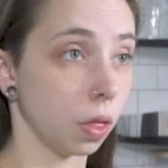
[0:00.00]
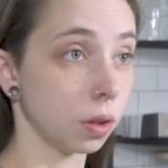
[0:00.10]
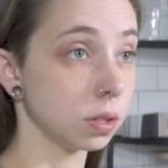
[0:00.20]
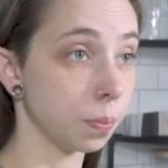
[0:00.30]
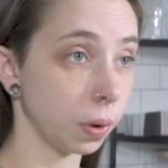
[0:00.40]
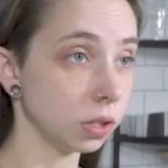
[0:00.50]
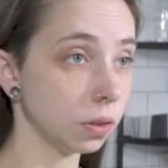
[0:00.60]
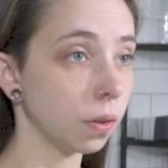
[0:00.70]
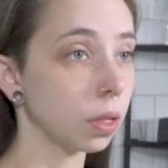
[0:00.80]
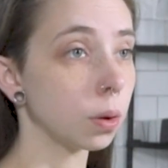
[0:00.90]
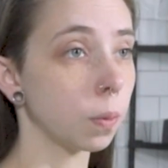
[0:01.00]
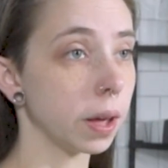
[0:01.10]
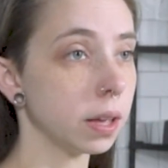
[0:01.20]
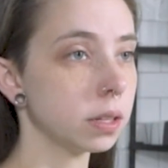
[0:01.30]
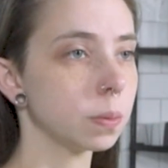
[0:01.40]
There's a bunch of other
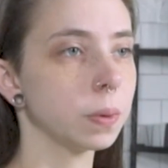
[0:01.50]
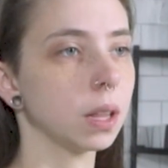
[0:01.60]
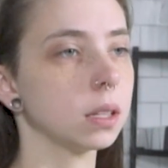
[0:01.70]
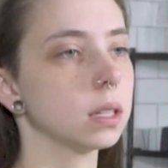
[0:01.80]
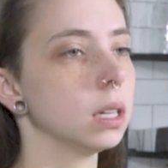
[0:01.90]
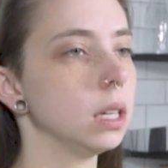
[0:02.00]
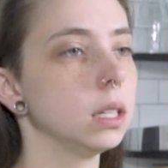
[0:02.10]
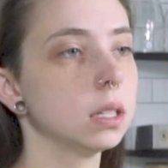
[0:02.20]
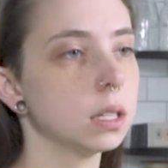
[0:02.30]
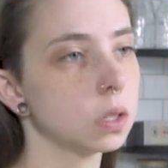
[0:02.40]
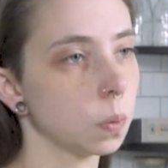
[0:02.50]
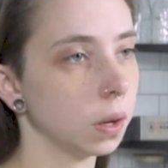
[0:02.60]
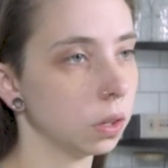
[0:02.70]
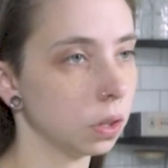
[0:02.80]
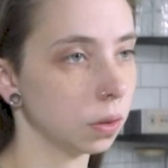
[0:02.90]
ways, but that's the easiest
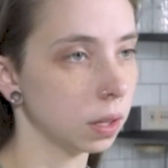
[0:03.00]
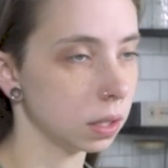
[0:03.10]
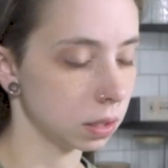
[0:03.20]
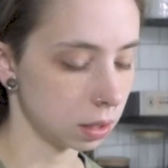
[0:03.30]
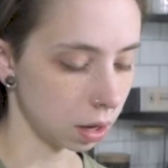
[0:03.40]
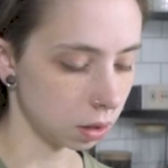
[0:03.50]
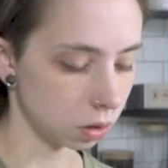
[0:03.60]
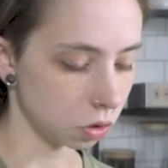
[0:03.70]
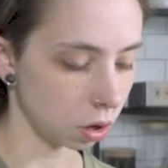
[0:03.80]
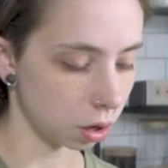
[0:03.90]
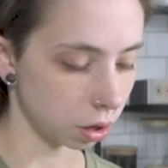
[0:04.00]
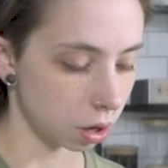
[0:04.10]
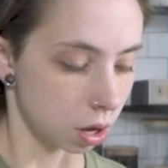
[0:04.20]
way to do it inside the jar.